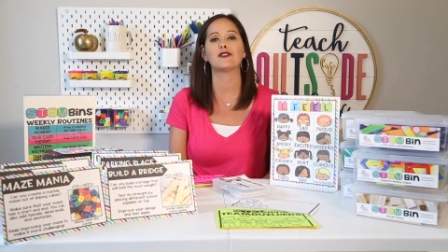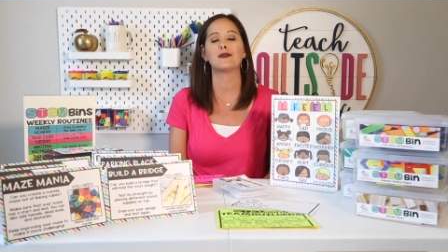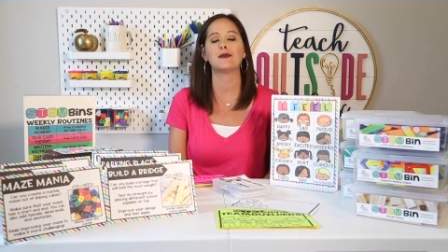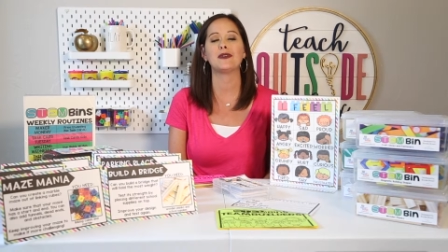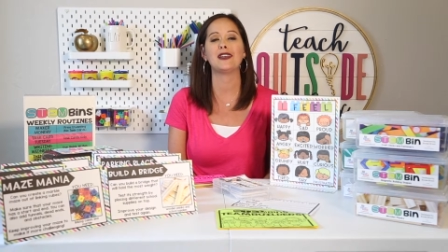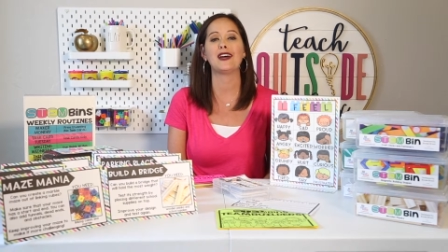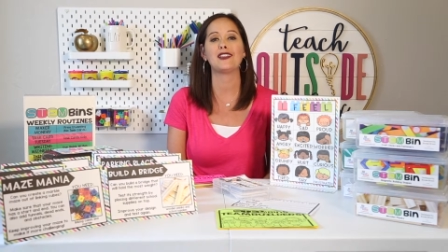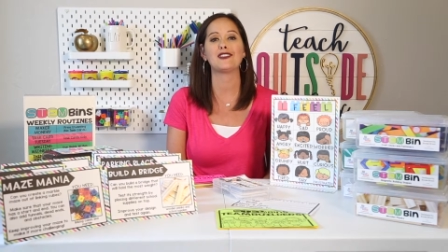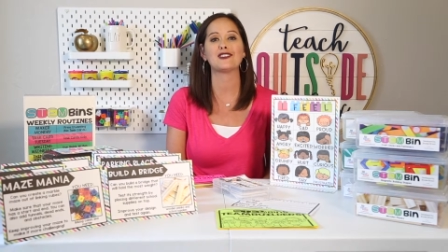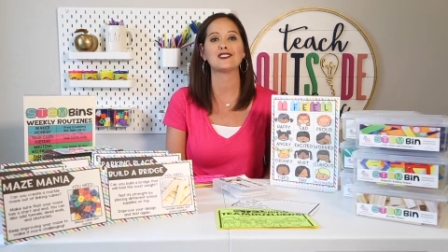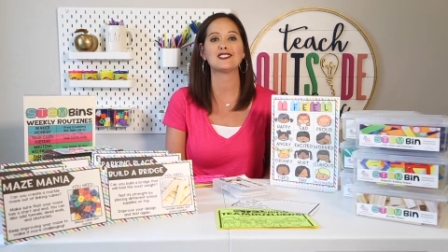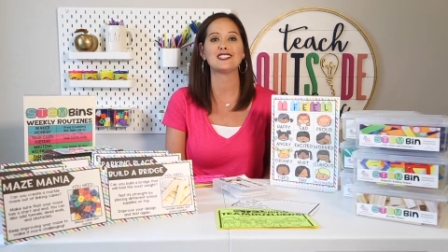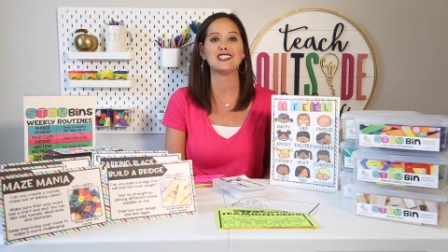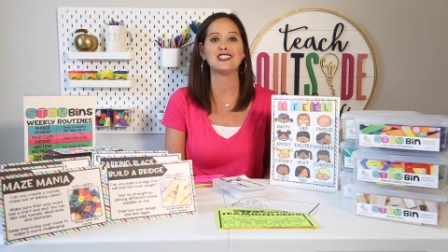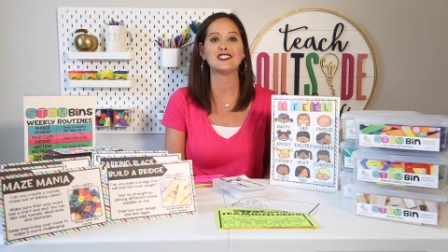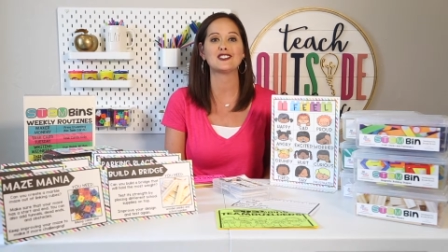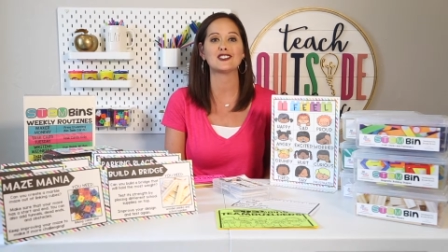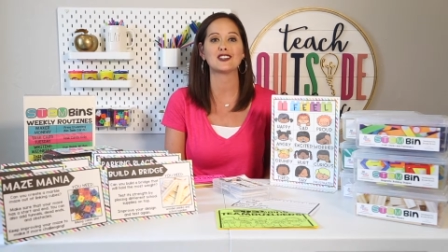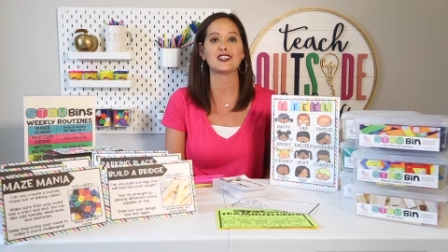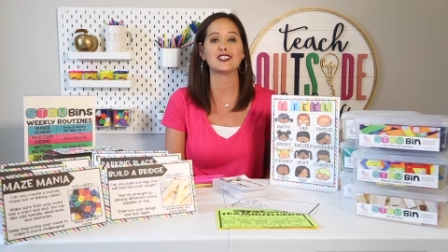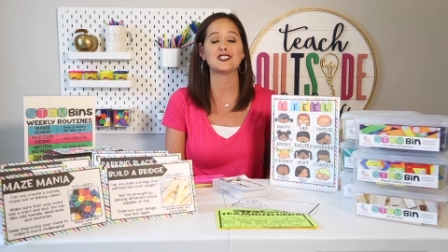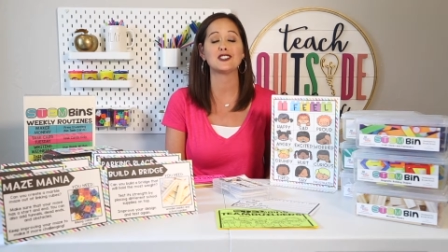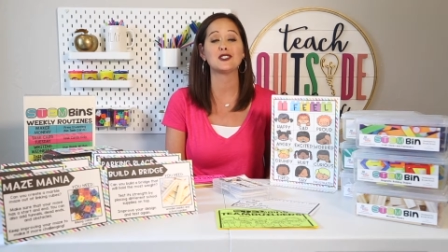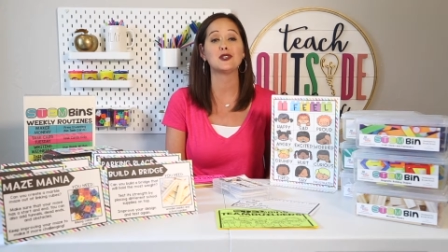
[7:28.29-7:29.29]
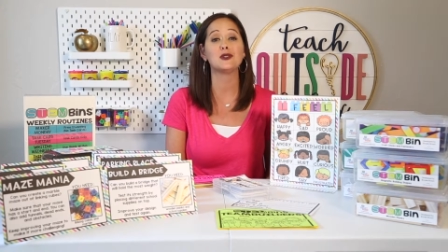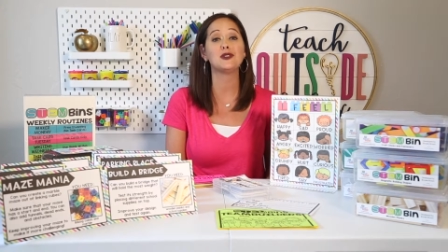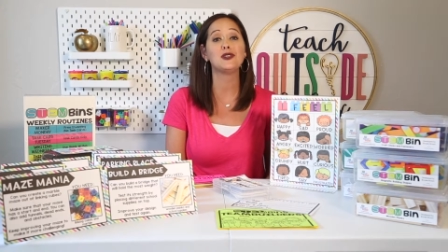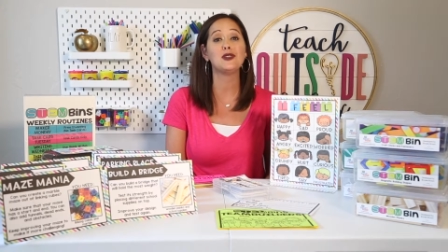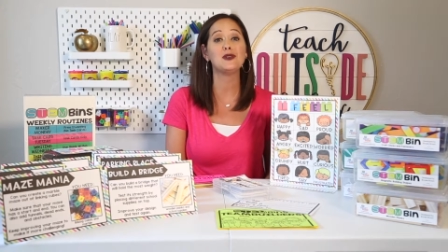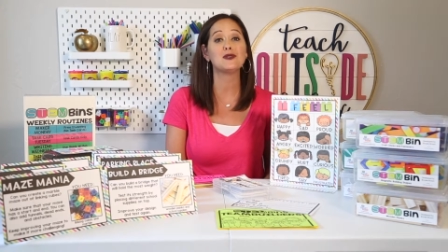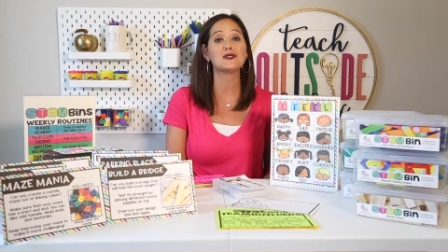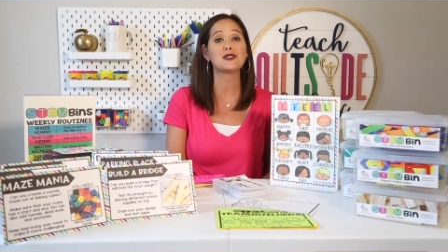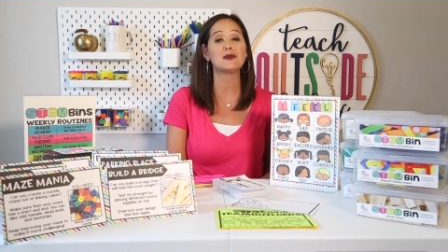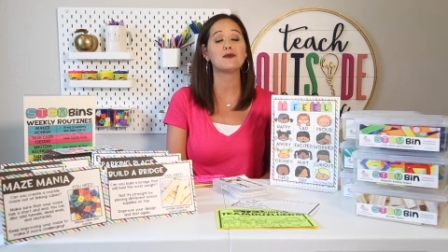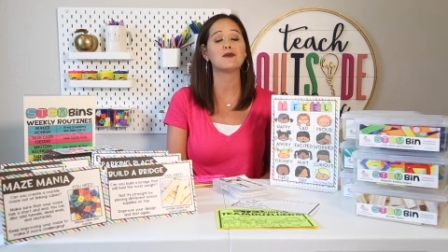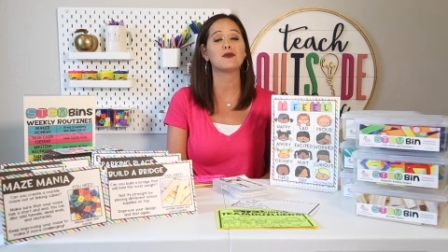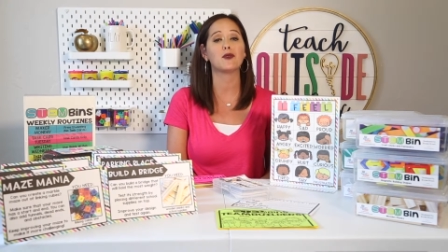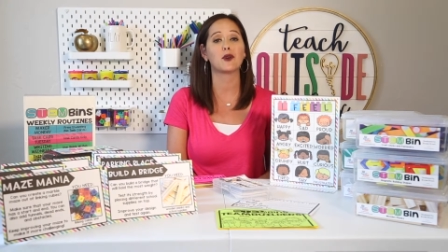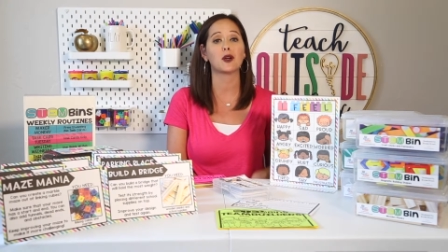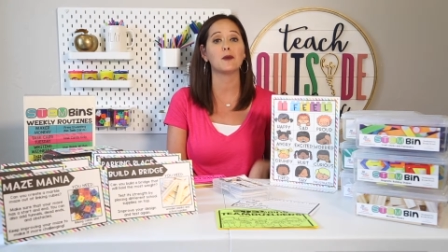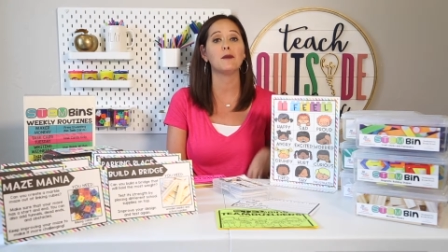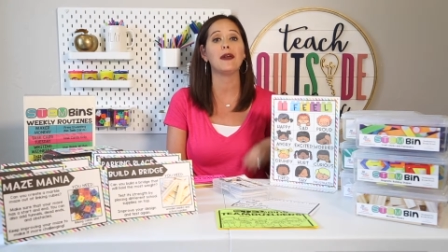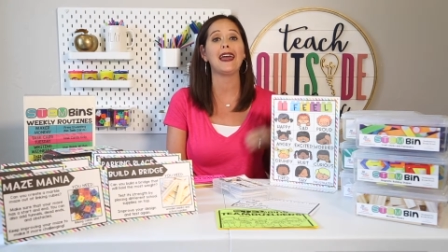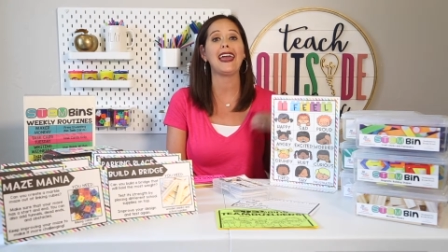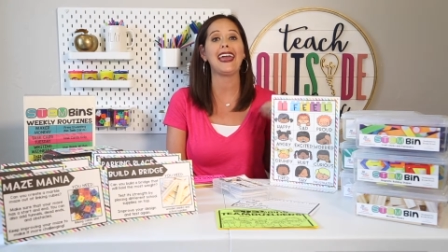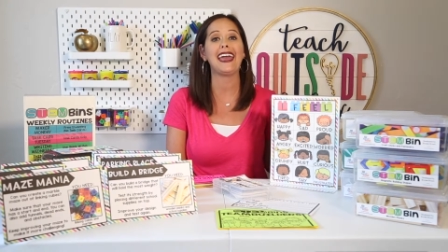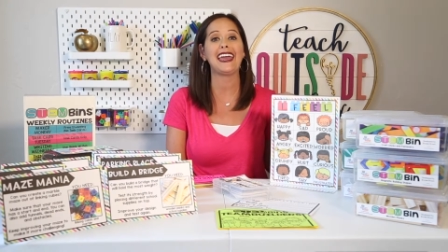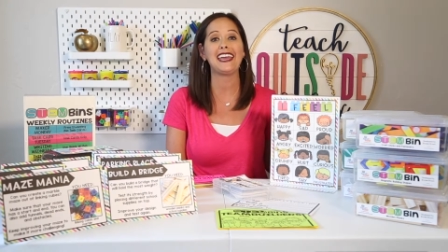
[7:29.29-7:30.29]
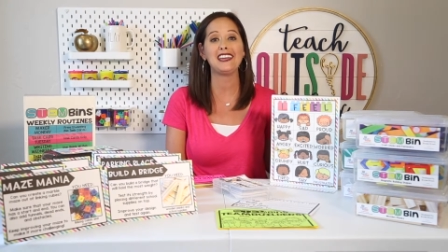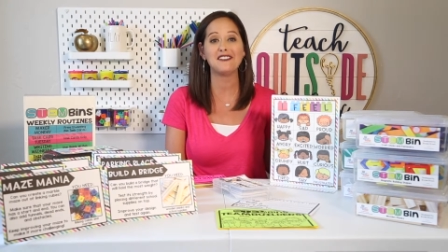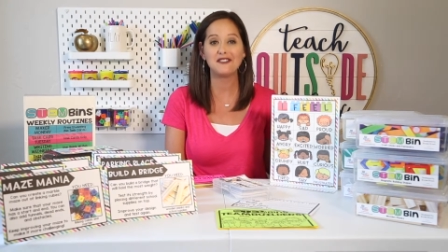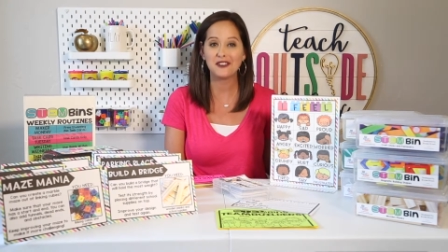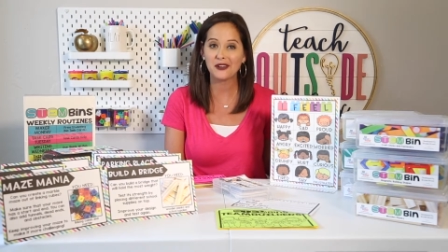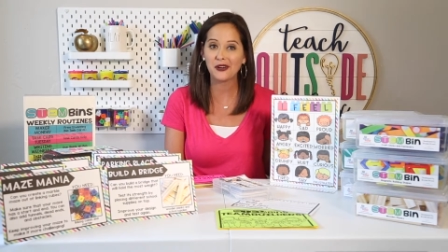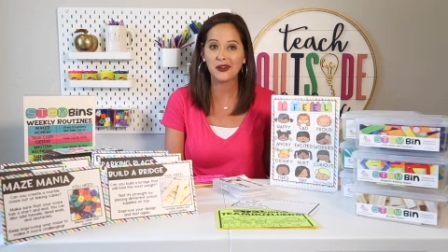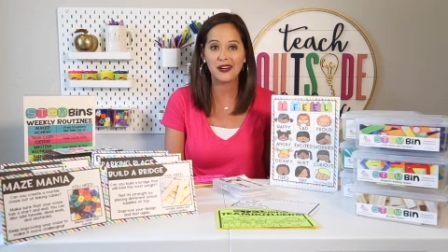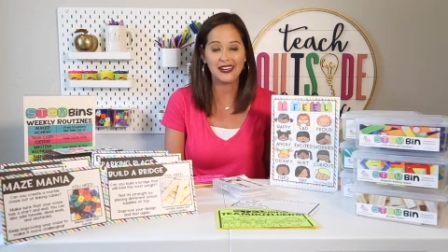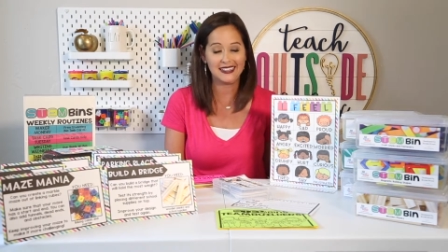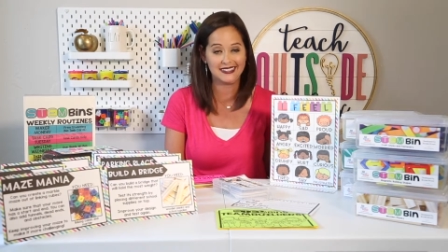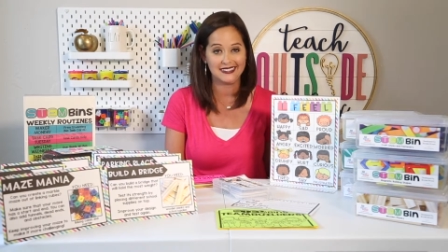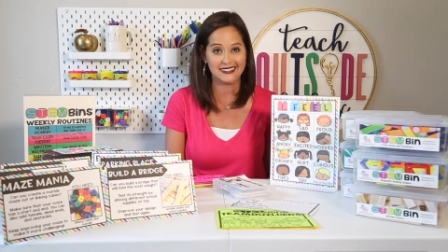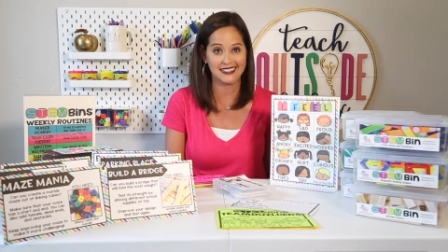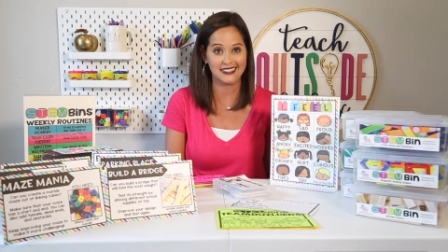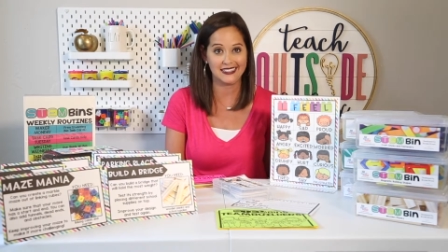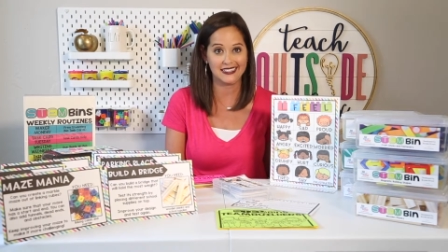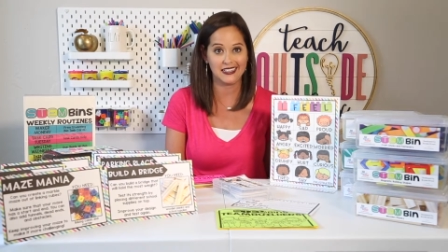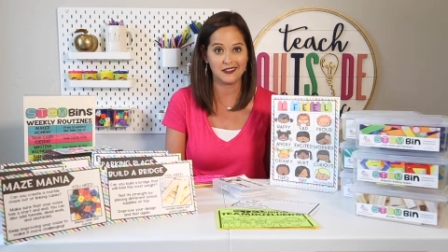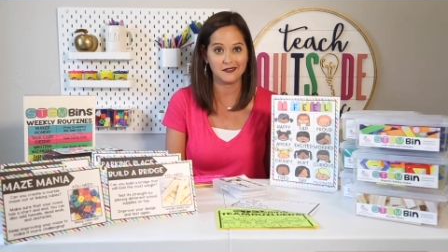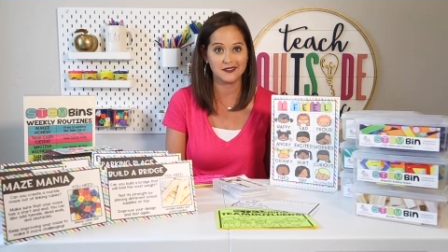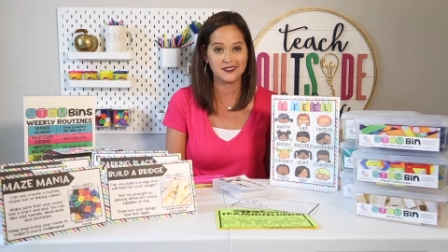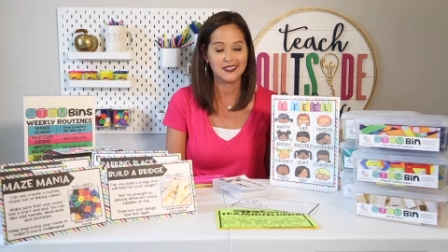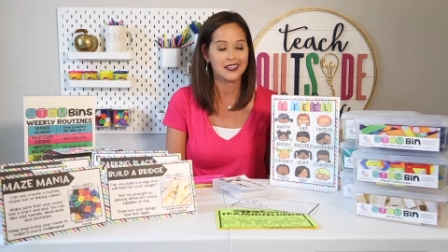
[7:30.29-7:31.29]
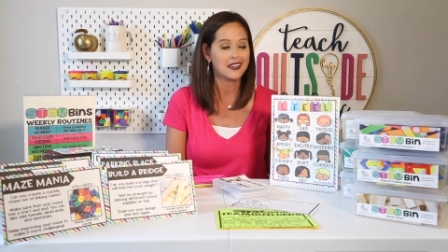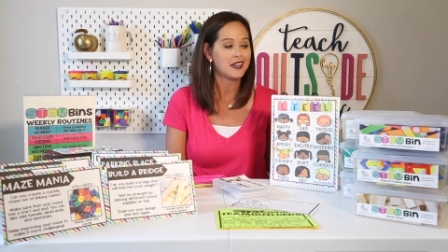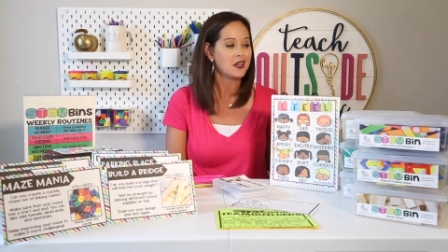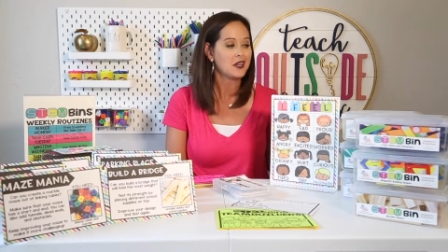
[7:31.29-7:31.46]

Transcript: from another teacher is to use them for behavior incentives.